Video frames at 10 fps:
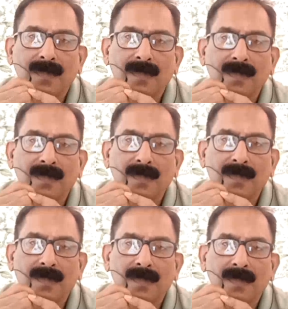
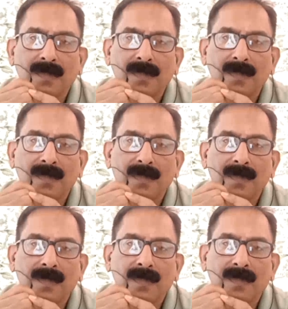
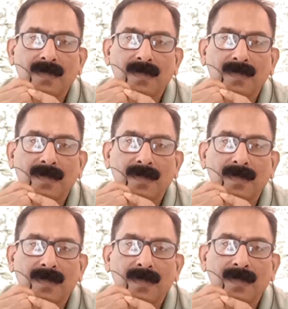
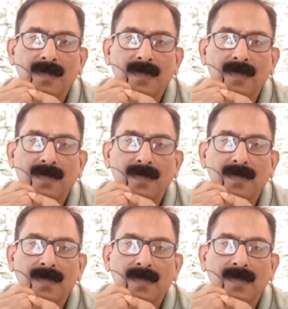This person isn't speaking.